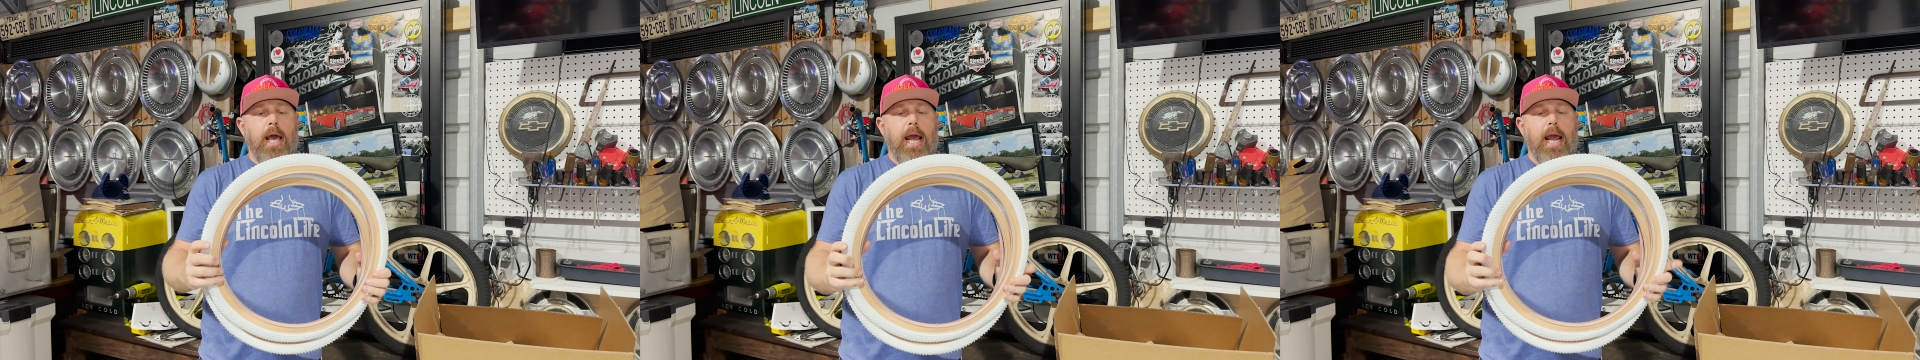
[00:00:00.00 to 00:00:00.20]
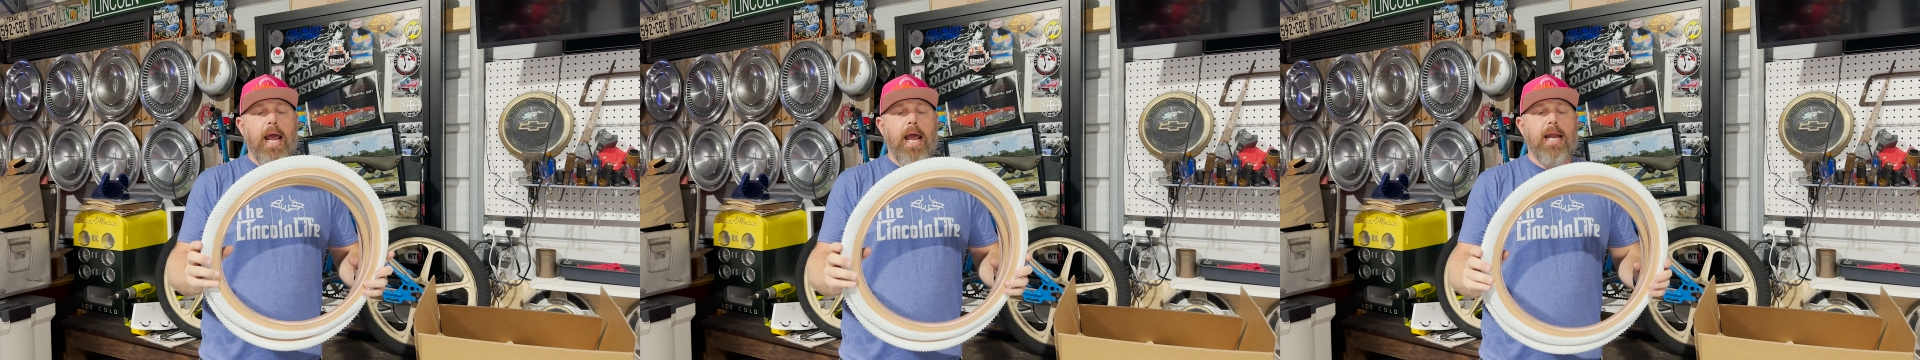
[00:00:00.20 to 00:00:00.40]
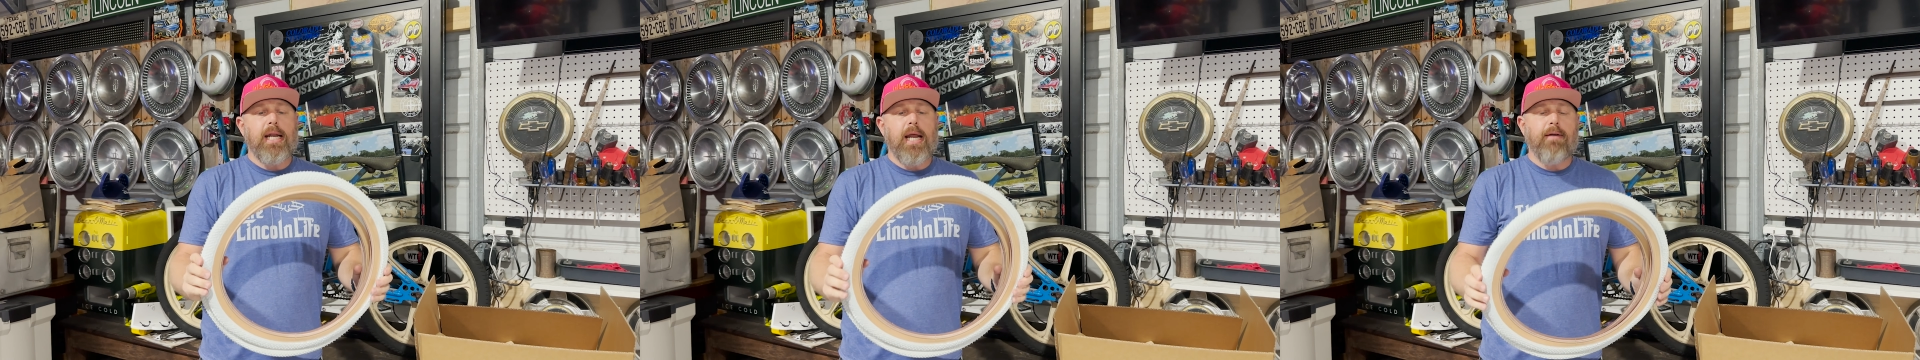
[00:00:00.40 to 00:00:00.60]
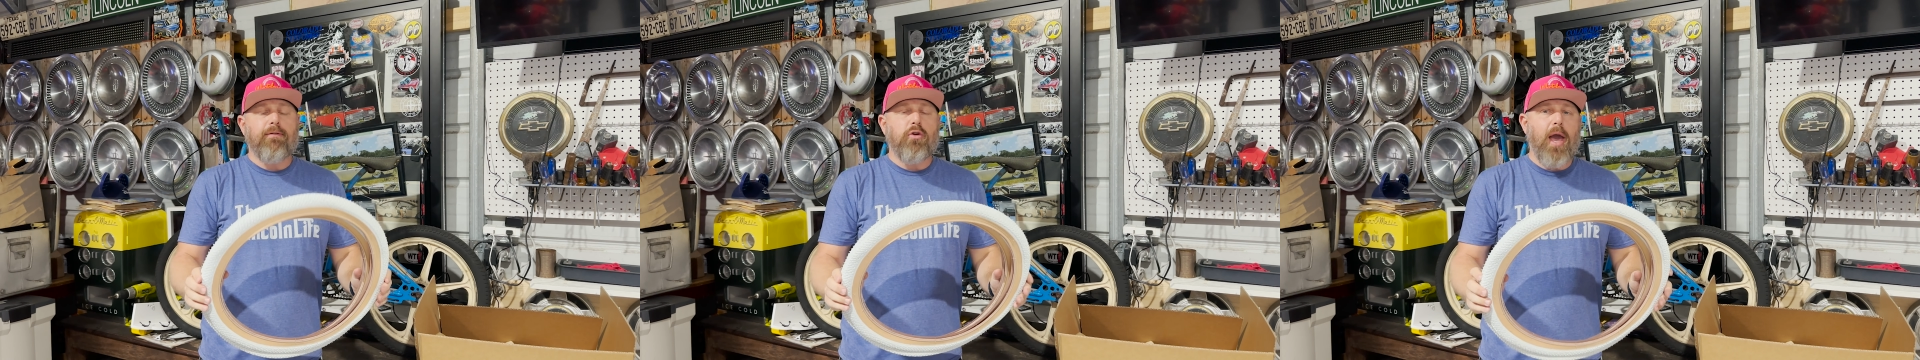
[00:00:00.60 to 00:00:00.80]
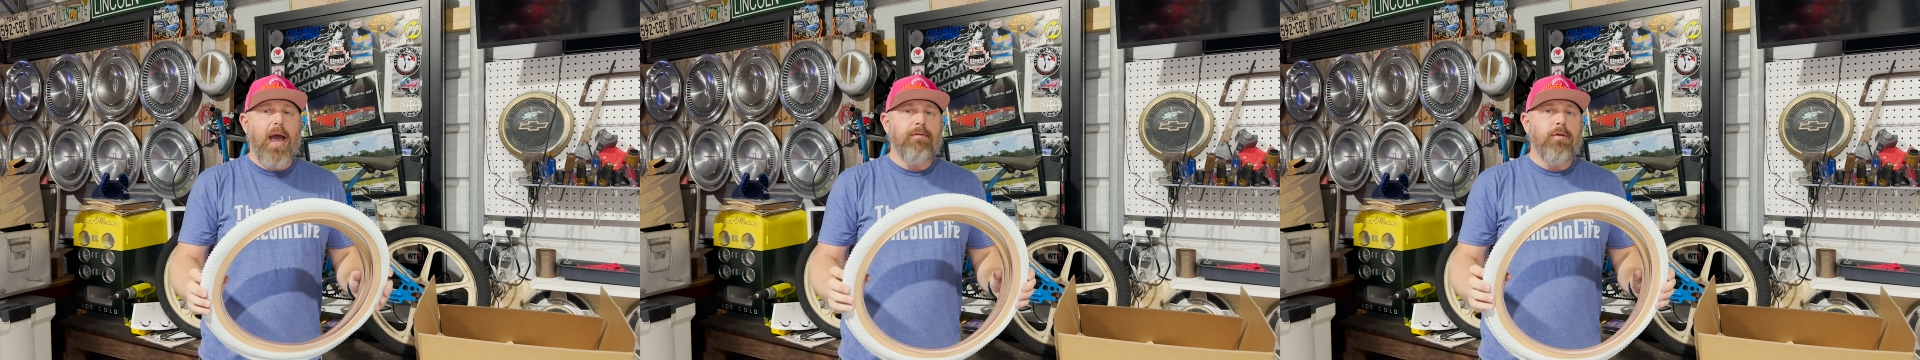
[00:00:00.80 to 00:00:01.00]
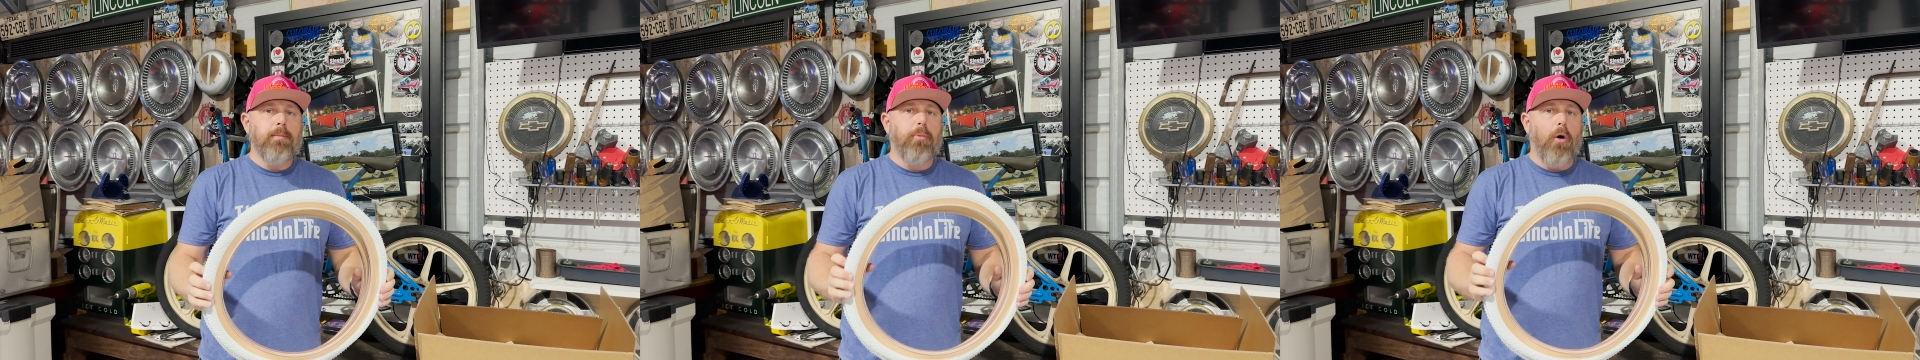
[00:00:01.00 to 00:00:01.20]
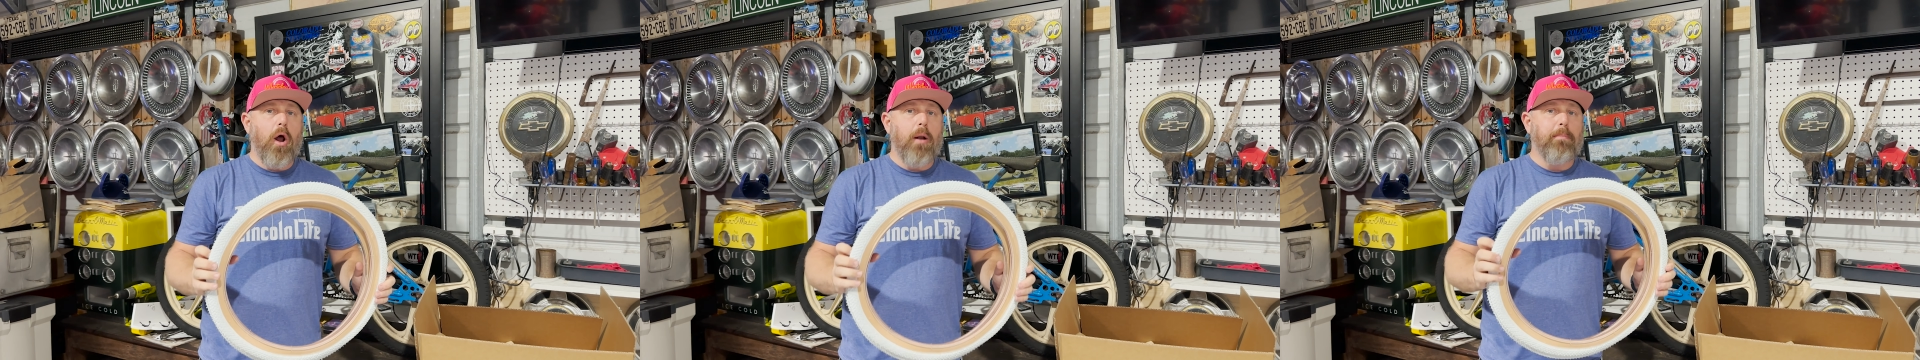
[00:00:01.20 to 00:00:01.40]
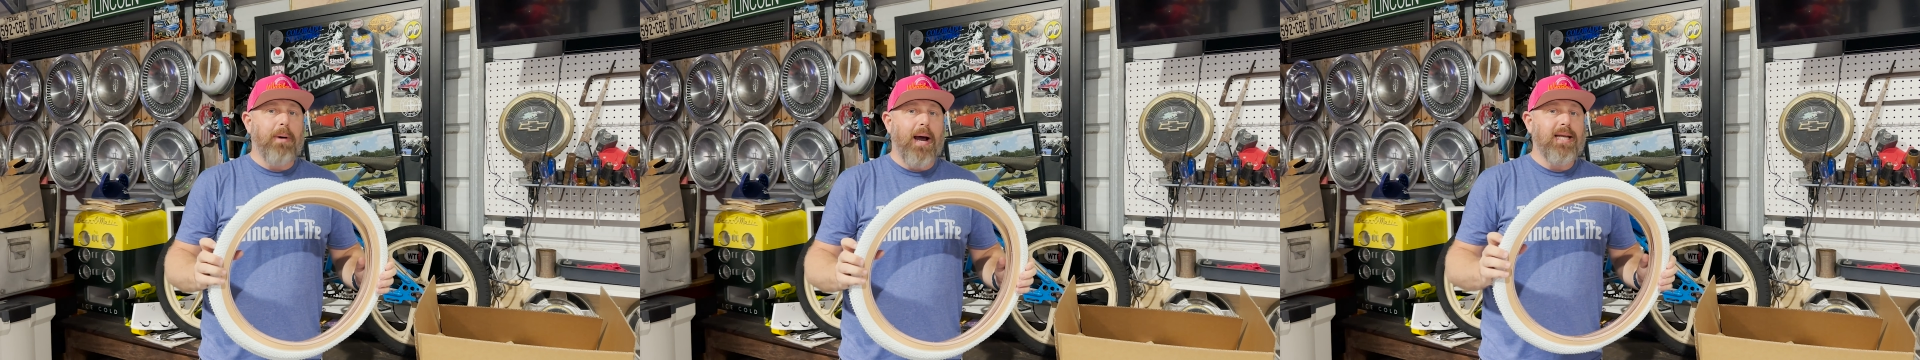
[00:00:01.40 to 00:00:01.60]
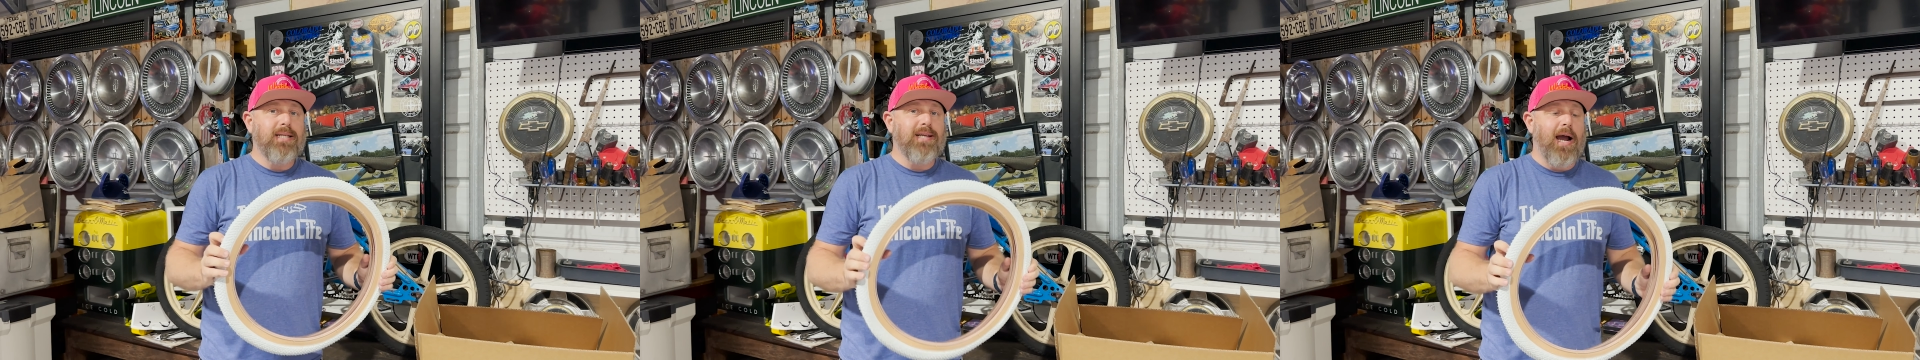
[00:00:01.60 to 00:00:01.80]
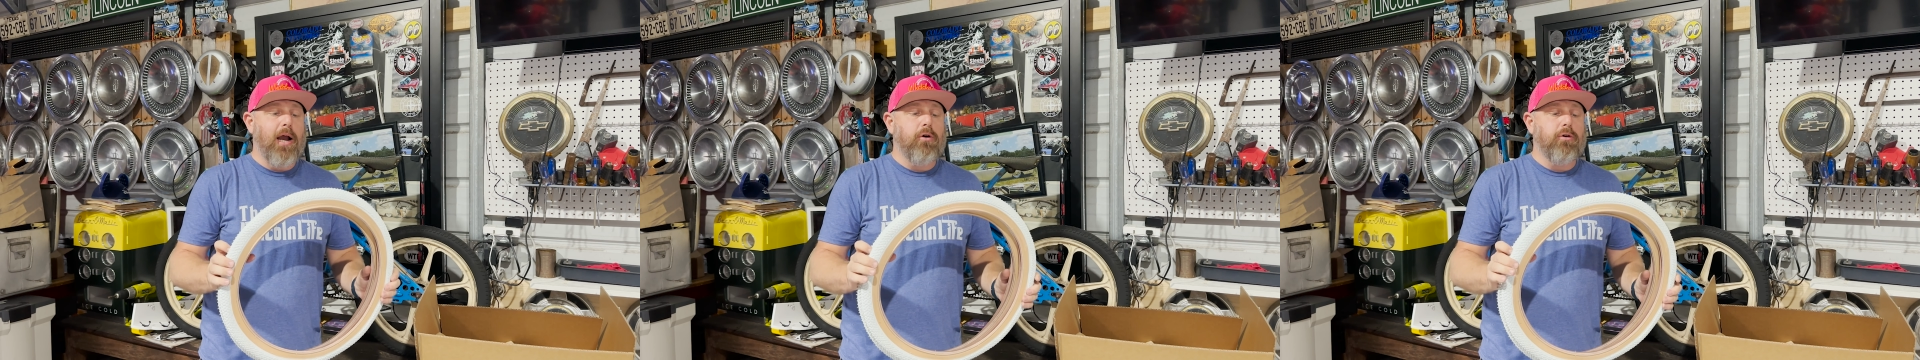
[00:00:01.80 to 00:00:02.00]
and if you haven't bought bike
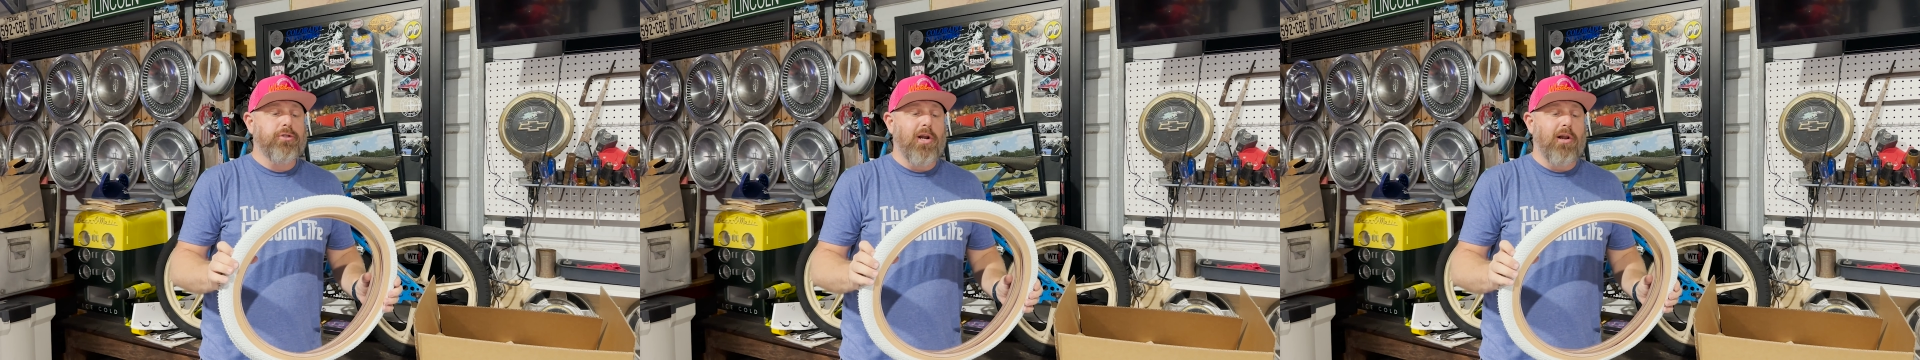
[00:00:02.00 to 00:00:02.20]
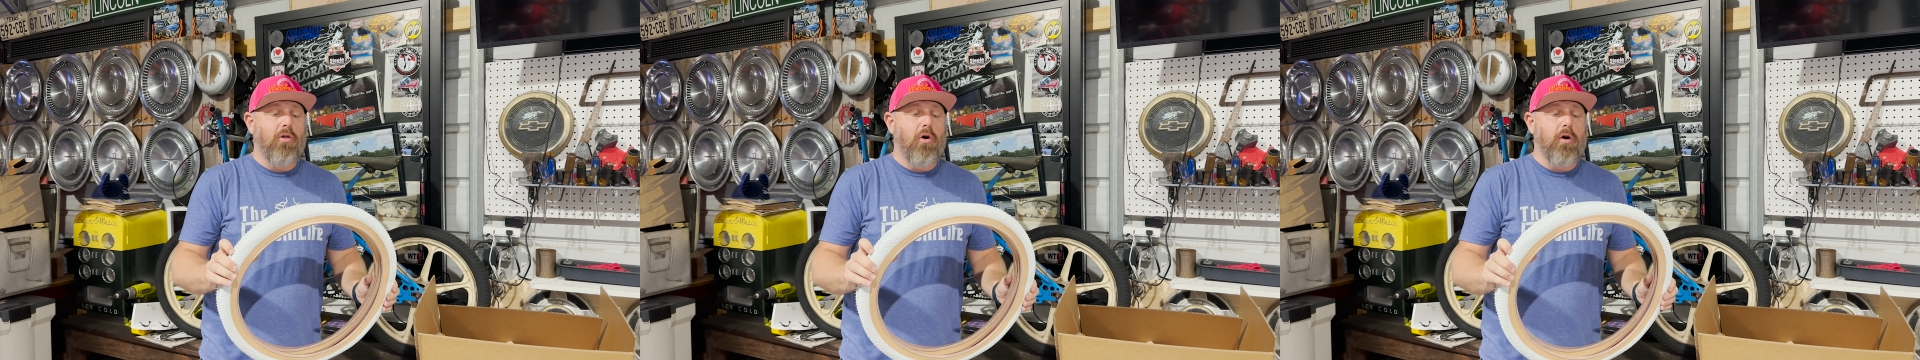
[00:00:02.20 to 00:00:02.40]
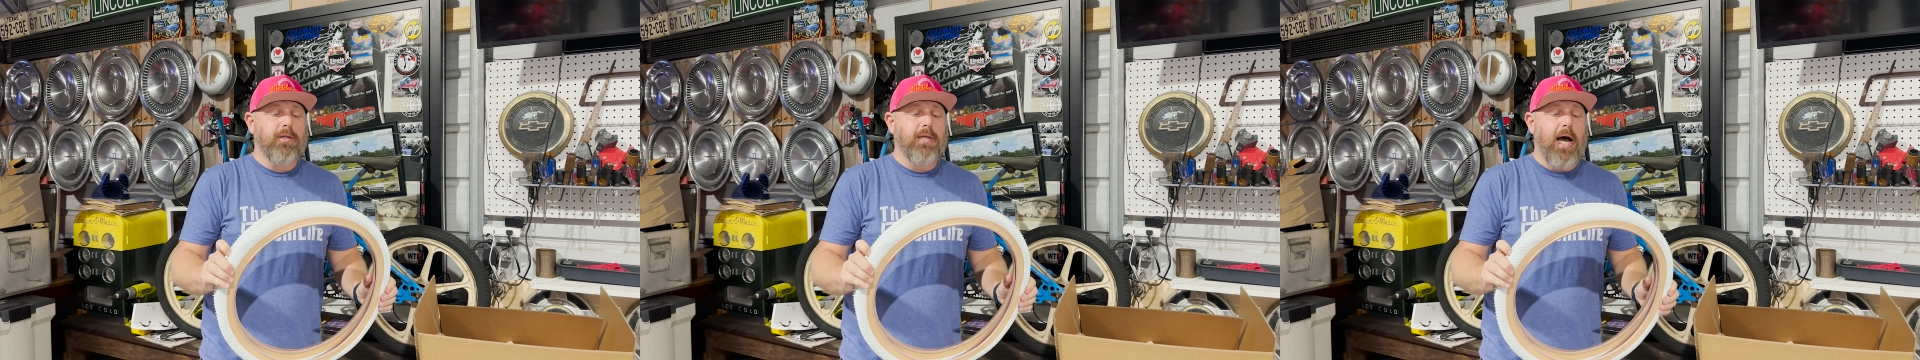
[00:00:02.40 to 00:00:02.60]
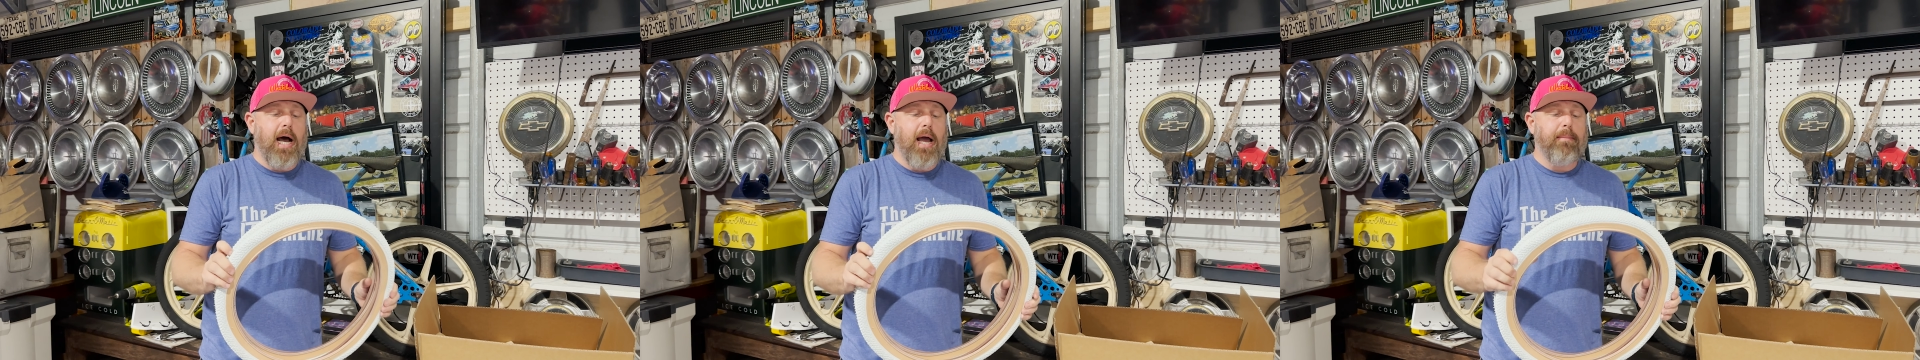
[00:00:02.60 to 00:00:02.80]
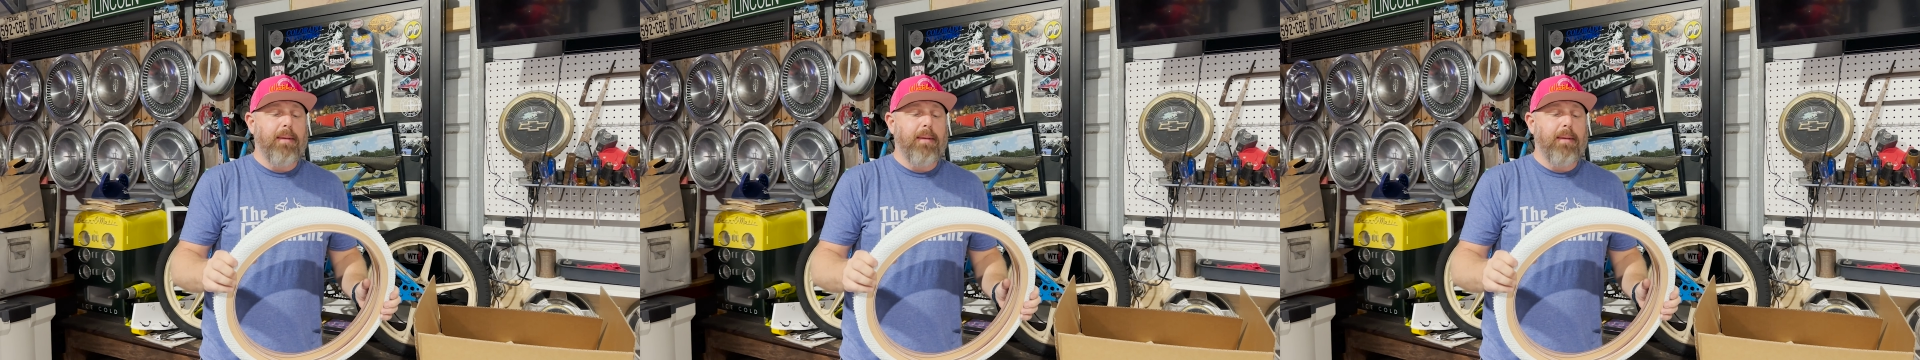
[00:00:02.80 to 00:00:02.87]
tires in a long time,